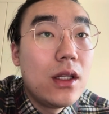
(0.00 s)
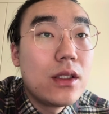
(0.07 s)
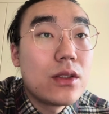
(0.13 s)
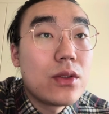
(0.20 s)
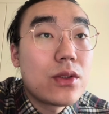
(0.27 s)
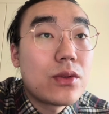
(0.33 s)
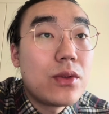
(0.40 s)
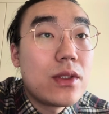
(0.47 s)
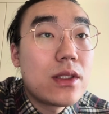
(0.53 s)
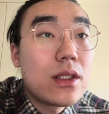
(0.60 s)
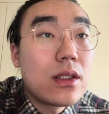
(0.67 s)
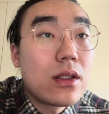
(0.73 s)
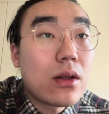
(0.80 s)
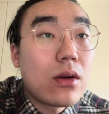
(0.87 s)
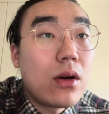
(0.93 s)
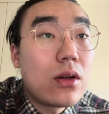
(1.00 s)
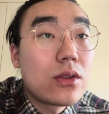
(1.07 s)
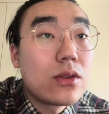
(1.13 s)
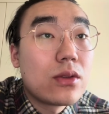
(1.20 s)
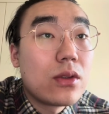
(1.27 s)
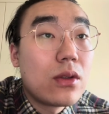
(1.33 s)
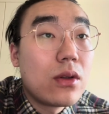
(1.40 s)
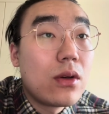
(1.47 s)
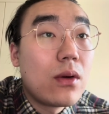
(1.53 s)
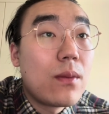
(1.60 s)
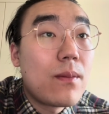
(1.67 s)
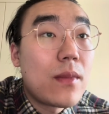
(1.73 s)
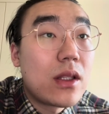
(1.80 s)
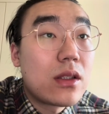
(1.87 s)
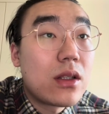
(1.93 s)
To strengthen the
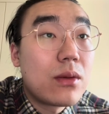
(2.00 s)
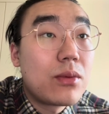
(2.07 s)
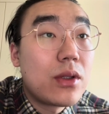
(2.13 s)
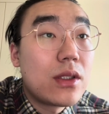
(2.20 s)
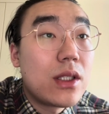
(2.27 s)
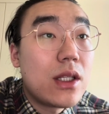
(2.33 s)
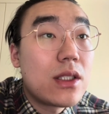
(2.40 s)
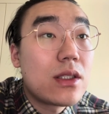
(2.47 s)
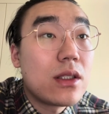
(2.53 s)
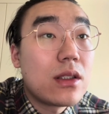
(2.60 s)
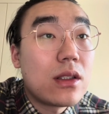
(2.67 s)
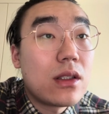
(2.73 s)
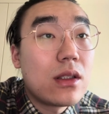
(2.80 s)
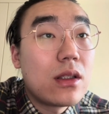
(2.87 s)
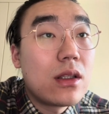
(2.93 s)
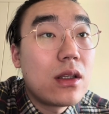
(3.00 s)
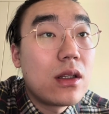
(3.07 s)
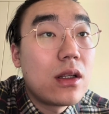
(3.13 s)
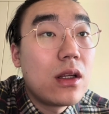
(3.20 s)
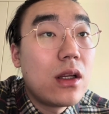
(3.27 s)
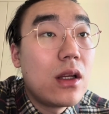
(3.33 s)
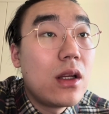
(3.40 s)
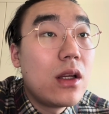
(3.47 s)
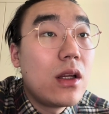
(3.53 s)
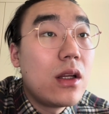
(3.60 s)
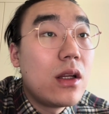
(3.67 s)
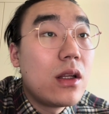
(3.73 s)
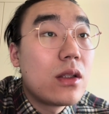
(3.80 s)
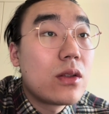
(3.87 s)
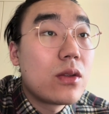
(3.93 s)
cultural interpretation
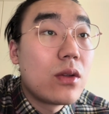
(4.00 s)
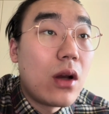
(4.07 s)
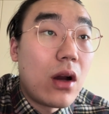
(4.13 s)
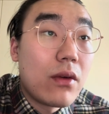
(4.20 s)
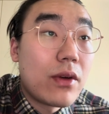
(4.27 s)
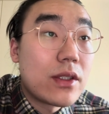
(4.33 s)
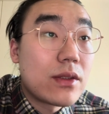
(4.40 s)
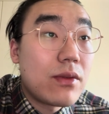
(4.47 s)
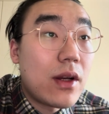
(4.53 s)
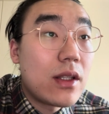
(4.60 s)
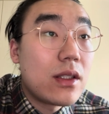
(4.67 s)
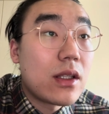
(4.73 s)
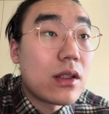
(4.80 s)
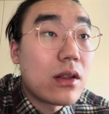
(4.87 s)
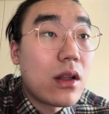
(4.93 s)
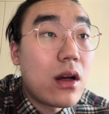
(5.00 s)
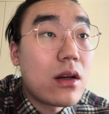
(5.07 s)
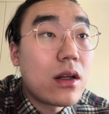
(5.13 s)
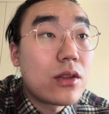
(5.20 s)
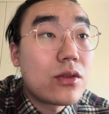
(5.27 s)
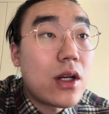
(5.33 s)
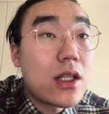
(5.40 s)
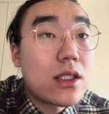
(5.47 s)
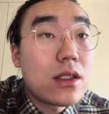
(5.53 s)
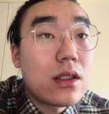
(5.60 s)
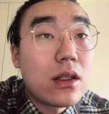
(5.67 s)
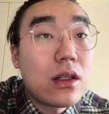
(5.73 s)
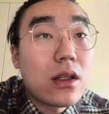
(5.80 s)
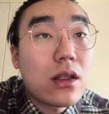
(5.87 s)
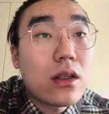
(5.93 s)
of his finding, Nunn addressed
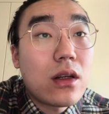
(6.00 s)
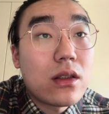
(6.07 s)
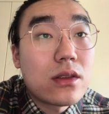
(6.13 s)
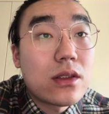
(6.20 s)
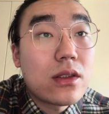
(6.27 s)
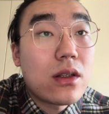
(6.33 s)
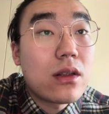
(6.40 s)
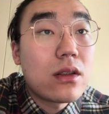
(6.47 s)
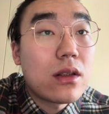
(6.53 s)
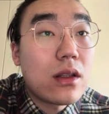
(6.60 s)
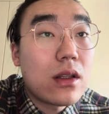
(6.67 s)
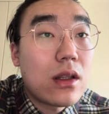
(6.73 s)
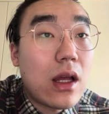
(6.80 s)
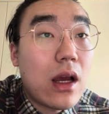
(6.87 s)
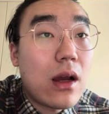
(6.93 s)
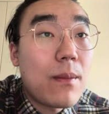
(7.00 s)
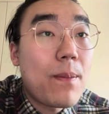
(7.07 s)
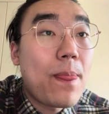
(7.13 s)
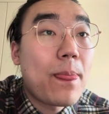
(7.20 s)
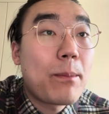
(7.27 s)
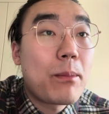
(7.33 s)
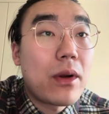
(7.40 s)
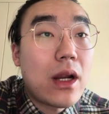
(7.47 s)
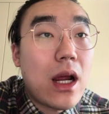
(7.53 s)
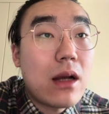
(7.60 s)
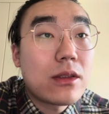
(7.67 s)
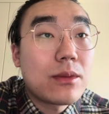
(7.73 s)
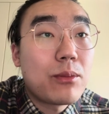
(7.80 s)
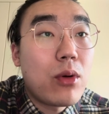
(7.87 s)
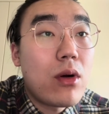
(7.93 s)
the concern that
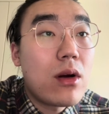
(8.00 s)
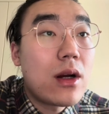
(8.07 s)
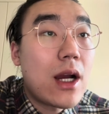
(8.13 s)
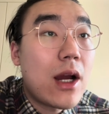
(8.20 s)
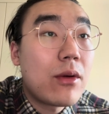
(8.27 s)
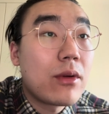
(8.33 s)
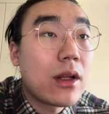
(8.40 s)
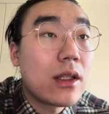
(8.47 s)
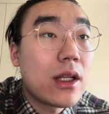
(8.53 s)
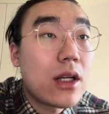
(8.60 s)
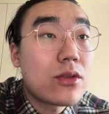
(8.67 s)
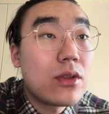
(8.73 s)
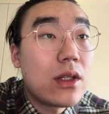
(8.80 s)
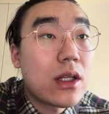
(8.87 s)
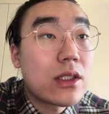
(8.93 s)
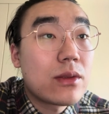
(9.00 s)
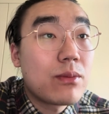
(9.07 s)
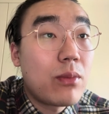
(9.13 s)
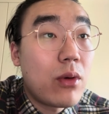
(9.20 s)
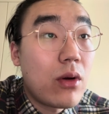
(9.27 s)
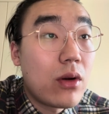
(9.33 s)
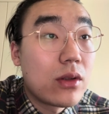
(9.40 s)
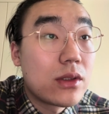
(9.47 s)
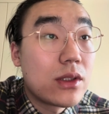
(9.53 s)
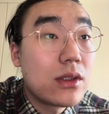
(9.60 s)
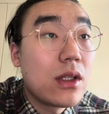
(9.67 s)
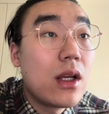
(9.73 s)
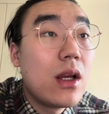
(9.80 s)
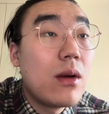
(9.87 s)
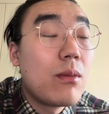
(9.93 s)
perhaps poor area naturally exports
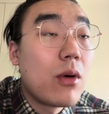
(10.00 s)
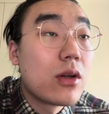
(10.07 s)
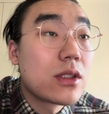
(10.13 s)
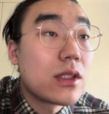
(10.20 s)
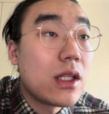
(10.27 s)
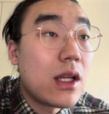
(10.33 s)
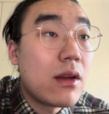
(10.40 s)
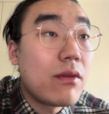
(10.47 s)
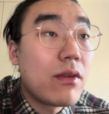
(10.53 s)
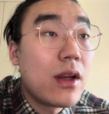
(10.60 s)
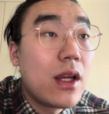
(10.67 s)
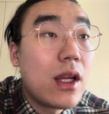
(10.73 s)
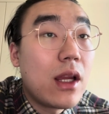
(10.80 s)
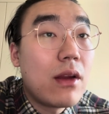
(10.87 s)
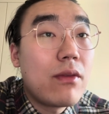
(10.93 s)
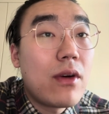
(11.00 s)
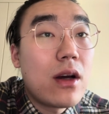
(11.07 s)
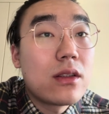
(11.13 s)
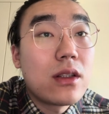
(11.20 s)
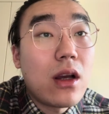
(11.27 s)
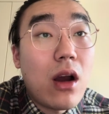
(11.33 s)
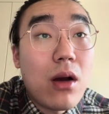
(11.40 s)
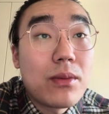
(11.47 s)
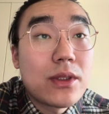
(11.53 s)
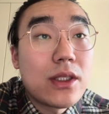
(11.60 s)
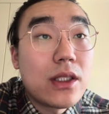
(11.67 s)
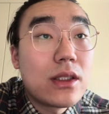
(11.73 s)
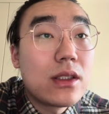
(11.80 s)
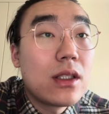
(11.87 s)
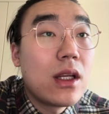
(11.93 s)
more slaves. He found the
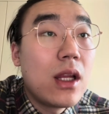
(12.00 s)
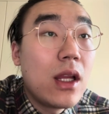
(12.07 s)
opposite.